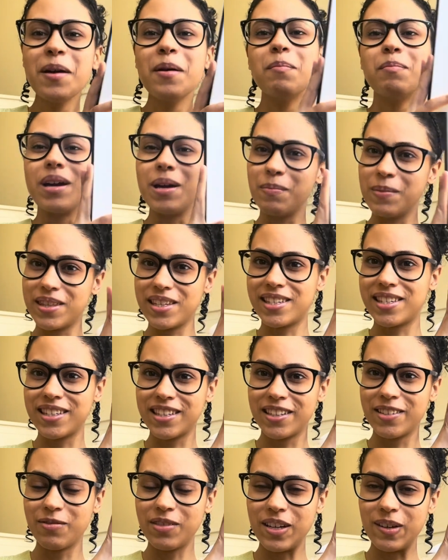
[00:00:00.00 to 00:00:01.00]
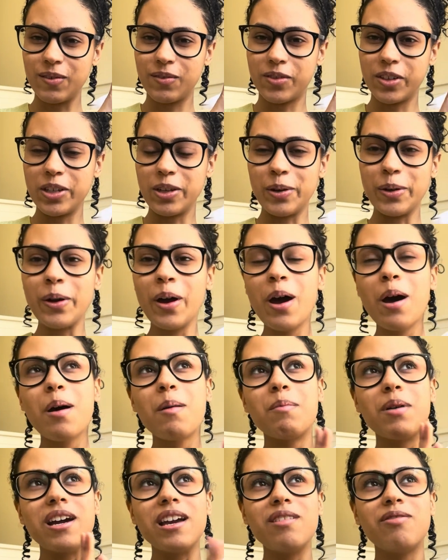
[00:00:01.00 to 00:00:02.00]
Maybe this isn't the video for you.
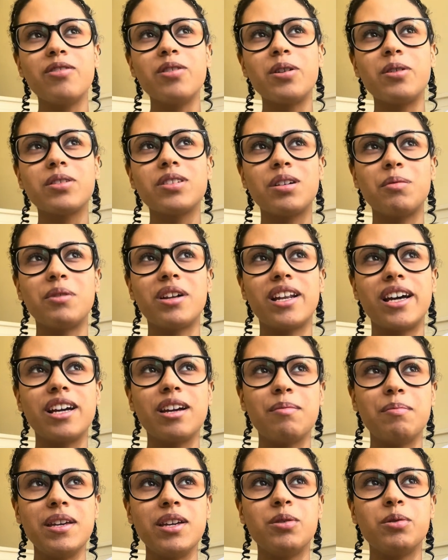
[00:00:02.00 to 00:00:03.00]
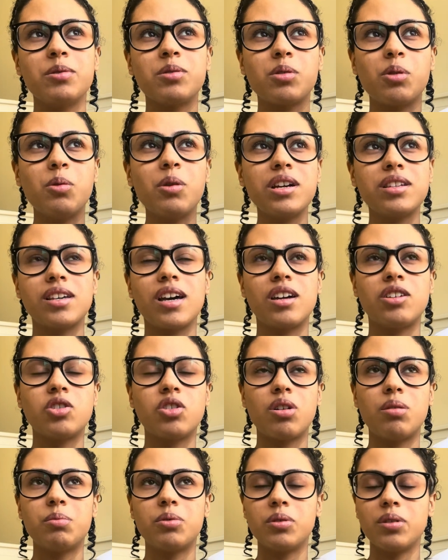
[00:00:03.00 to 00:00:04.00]
But if you're someone like me who's always had
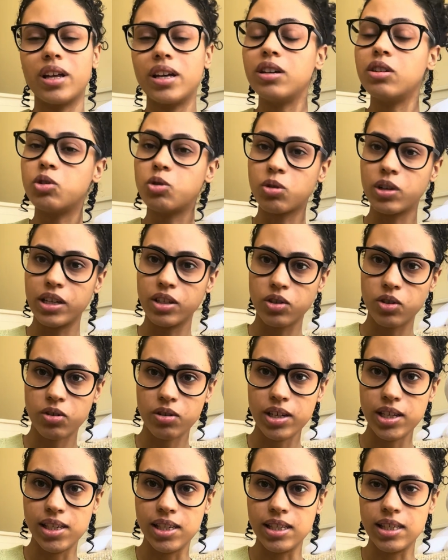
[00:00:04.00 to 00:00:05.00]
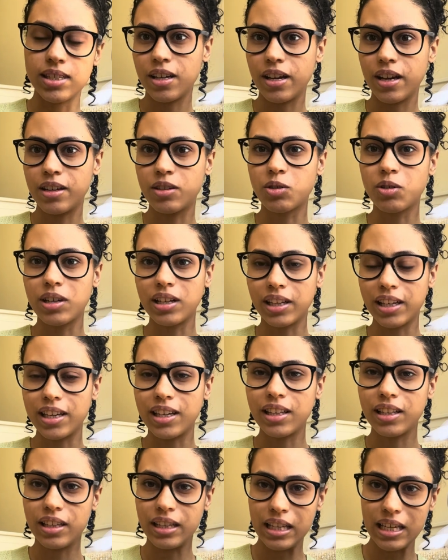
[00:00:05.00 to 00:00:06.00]
trouble like drawing trees and drawing like
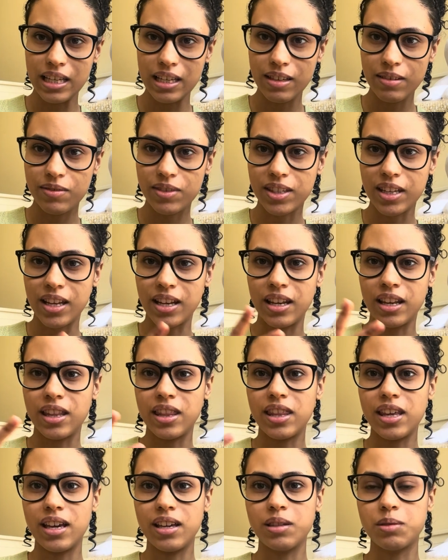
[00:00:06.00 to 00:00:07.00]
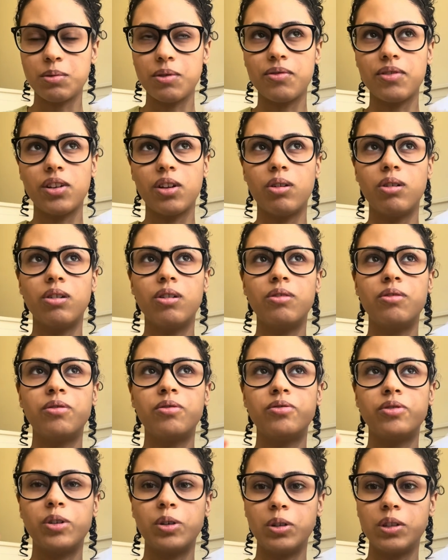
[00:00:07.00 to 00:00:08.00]
leaves and things with a lot of
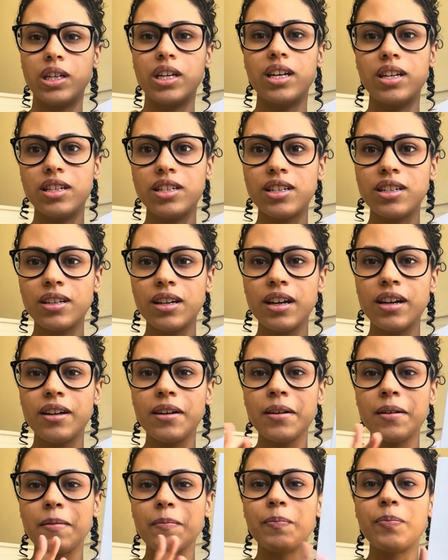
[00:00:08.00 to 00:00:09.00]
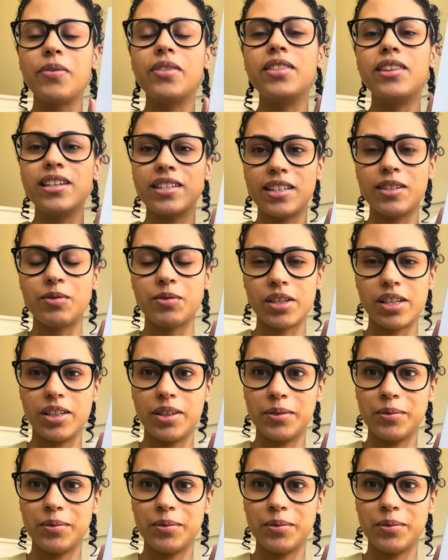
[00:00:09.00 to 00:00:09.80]
foliage, this is for you.